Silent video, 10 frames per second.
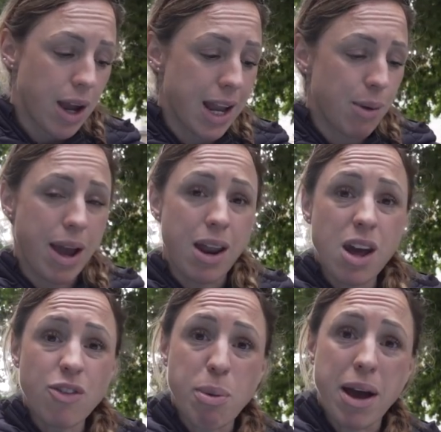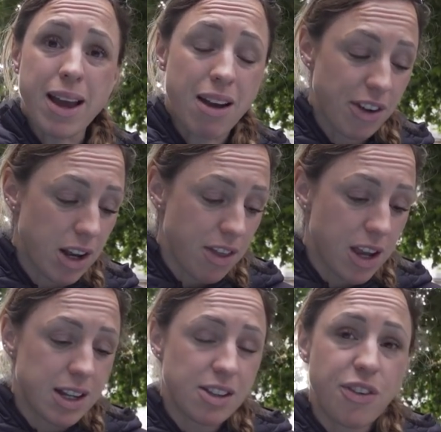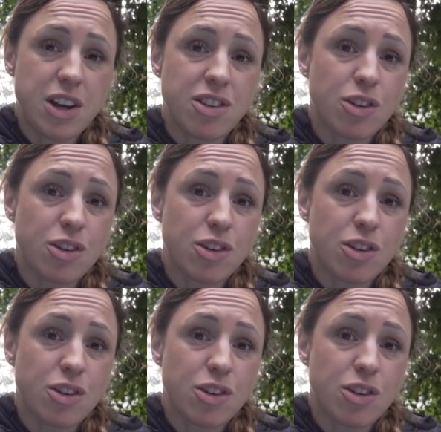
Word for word: Anyway, enough about caffeine. I think I need to finish